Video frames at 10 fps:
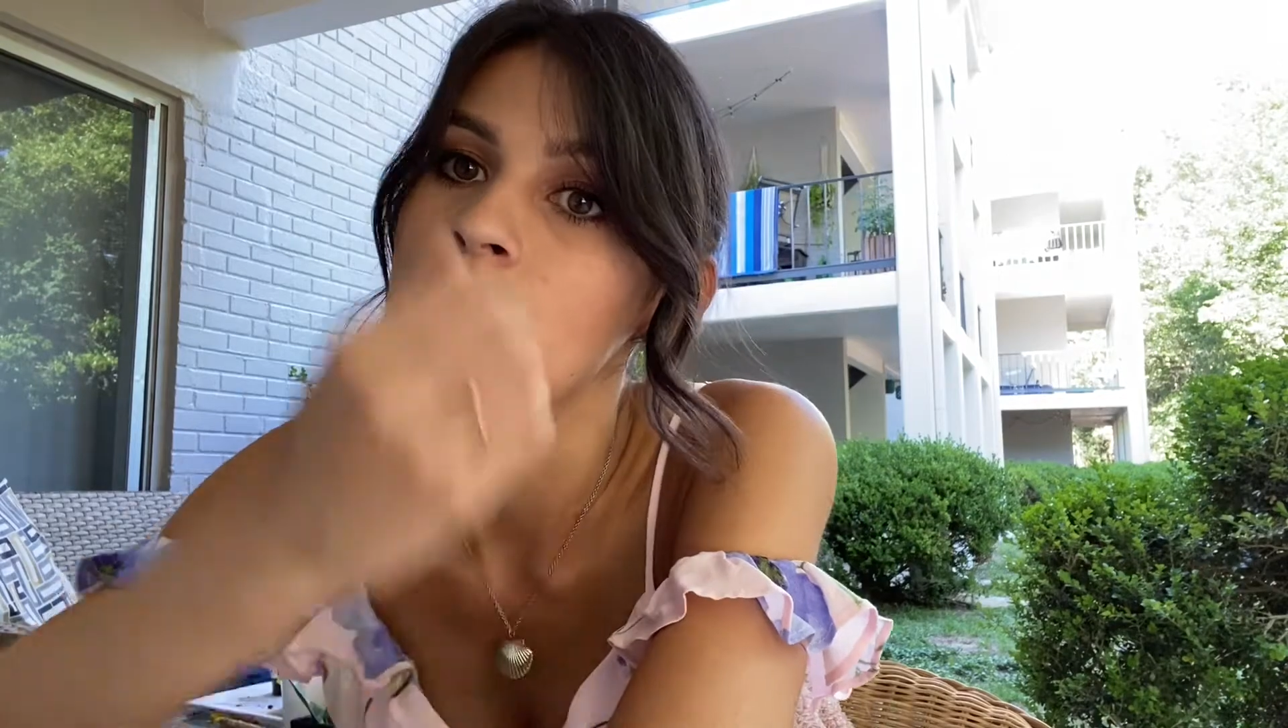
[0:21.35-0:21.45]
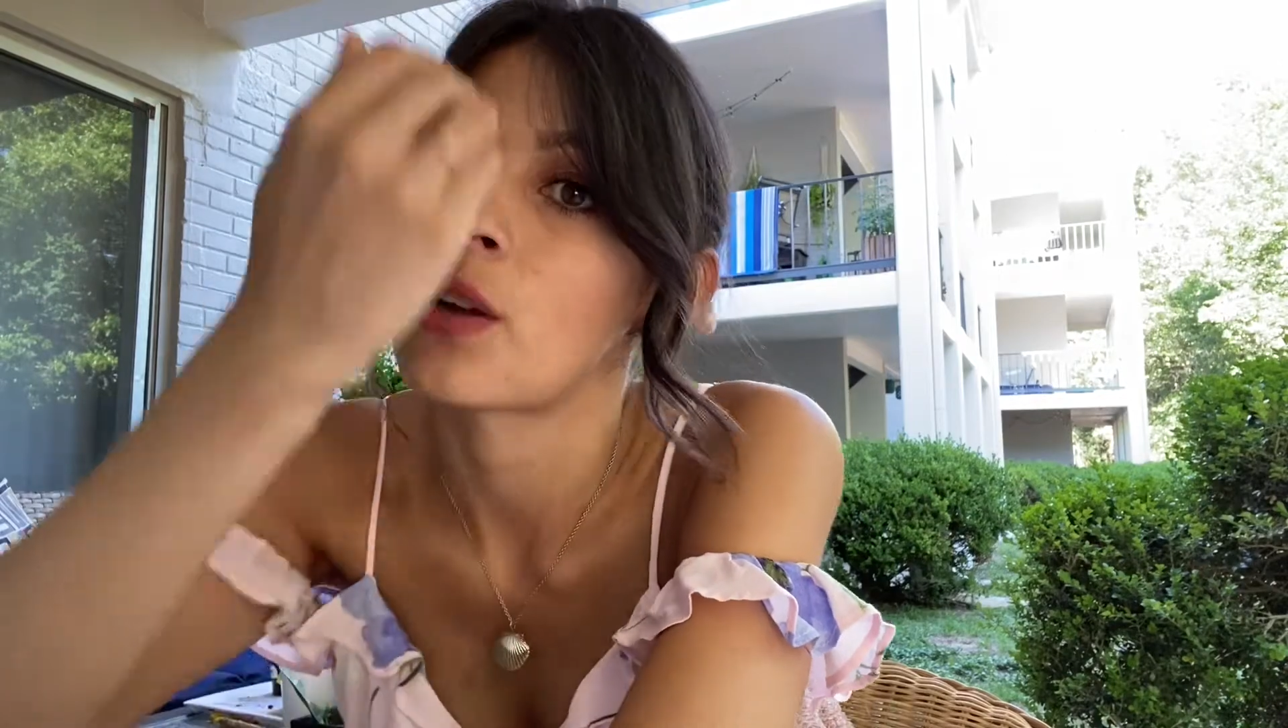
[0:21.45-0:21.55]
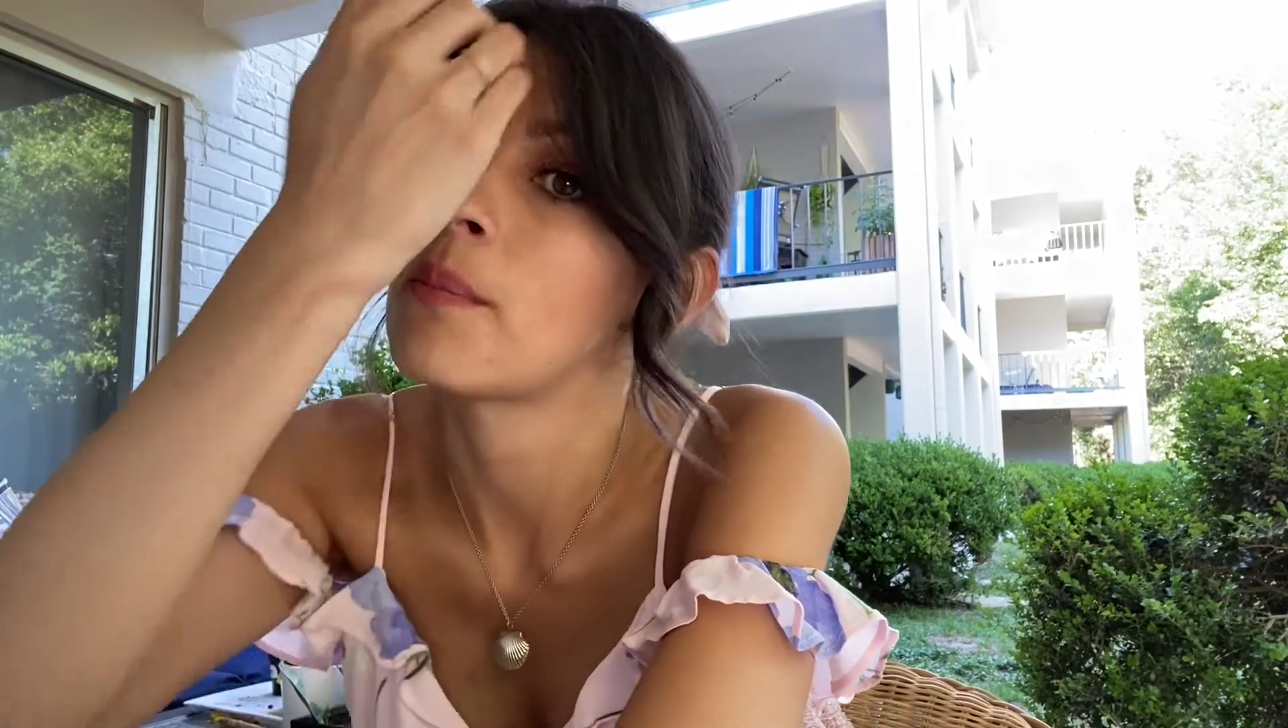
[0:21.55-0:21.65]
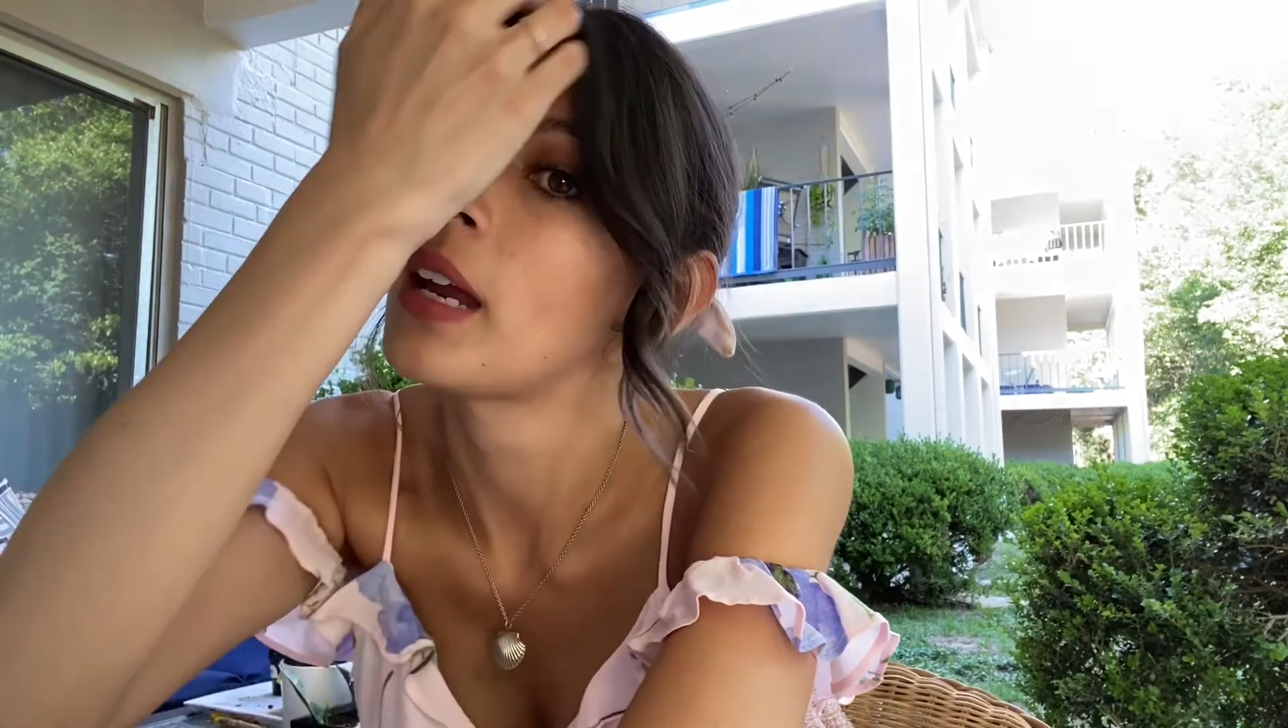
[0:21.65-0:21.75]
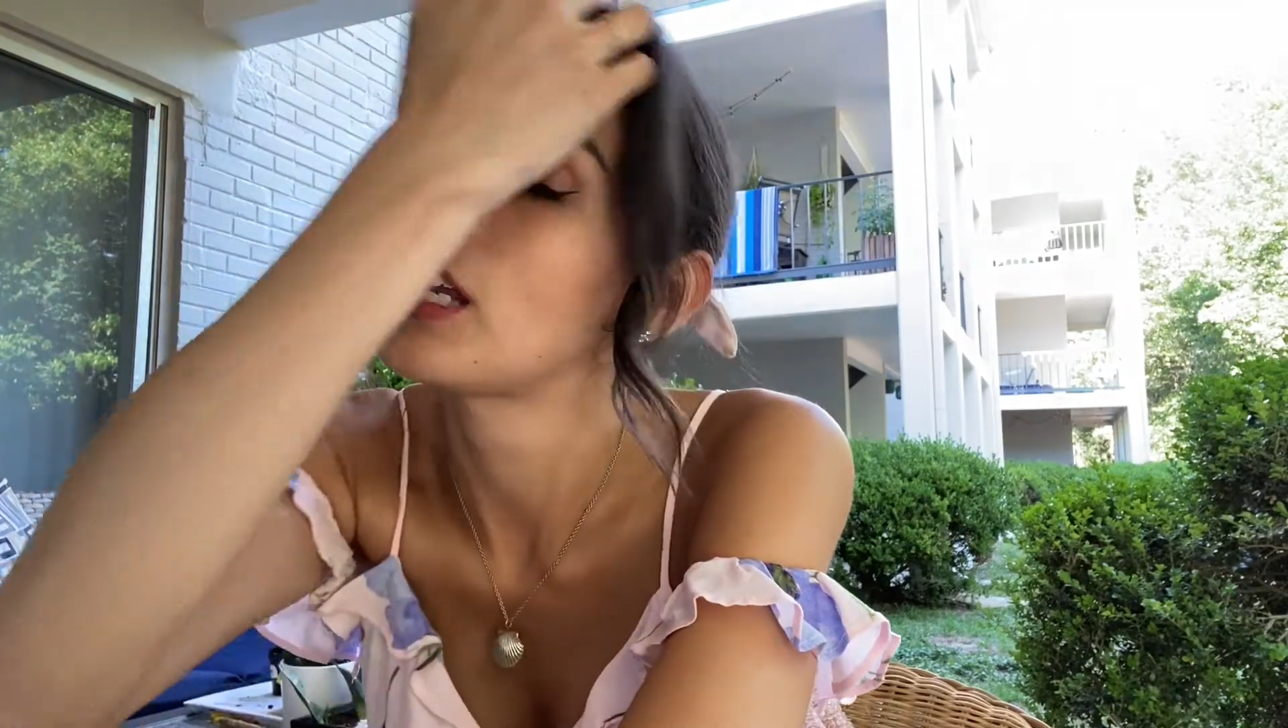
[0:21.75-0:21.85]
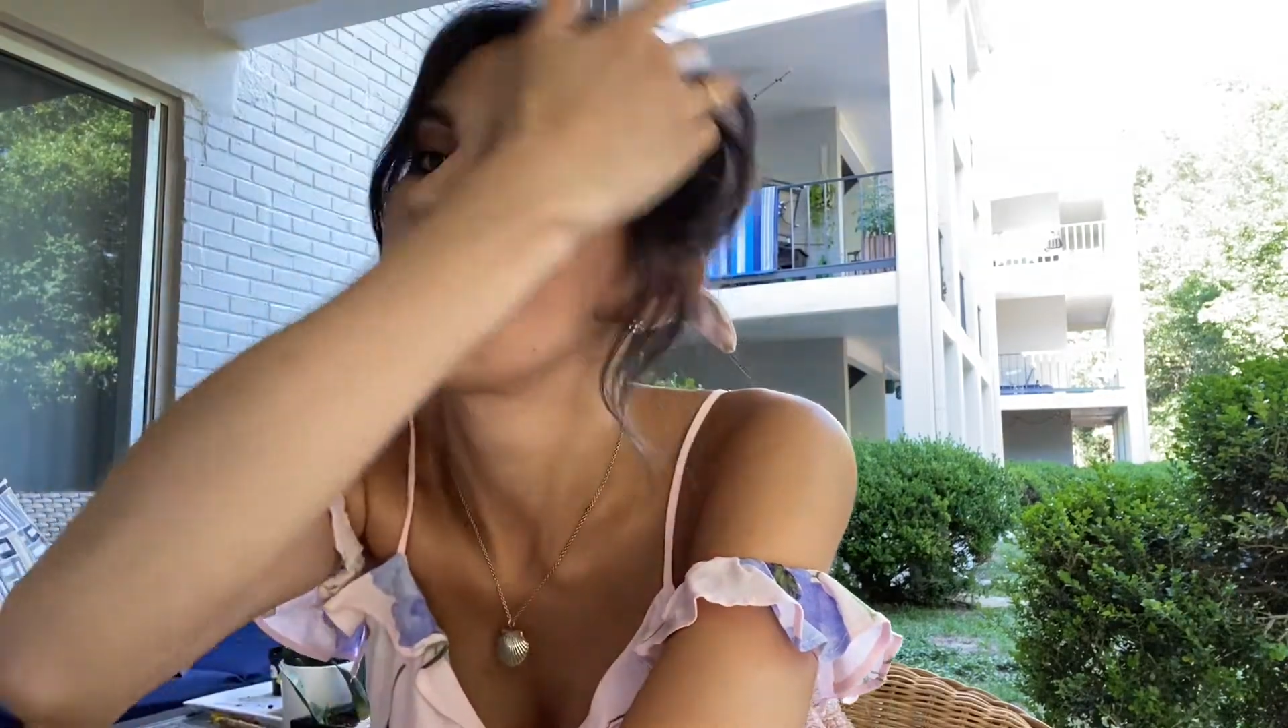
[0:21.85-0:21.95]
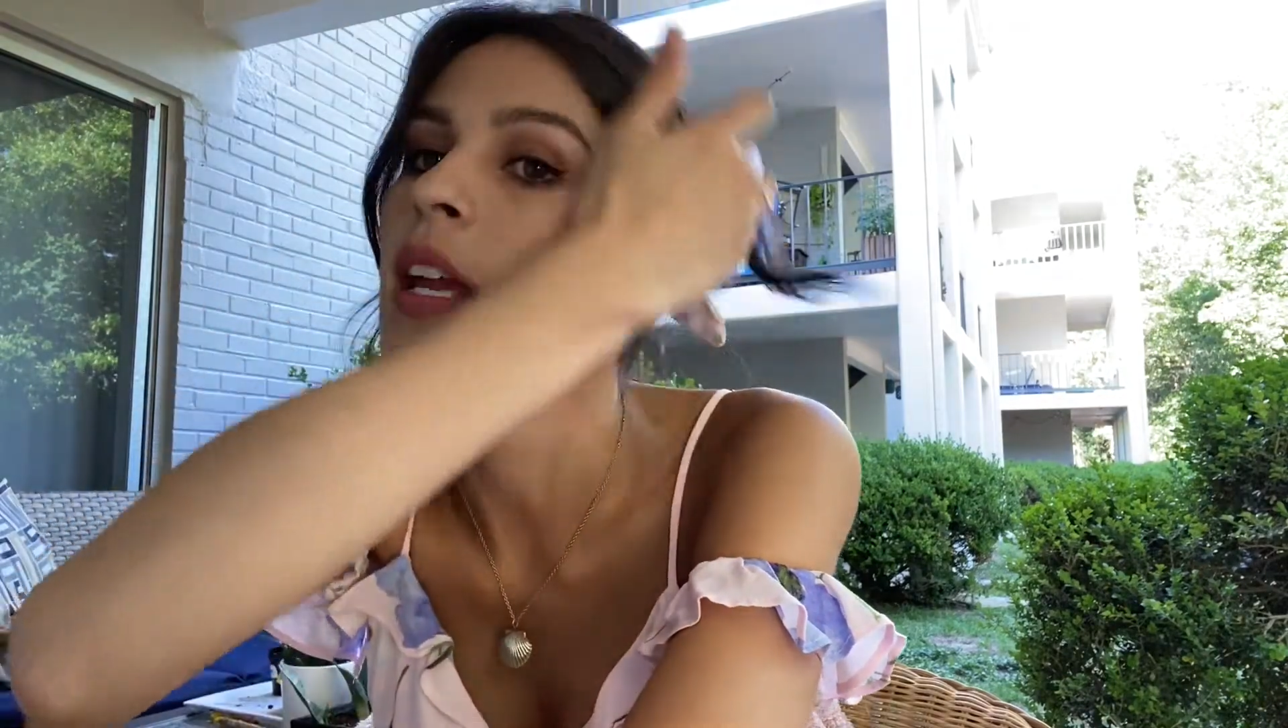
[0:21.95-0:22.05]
domain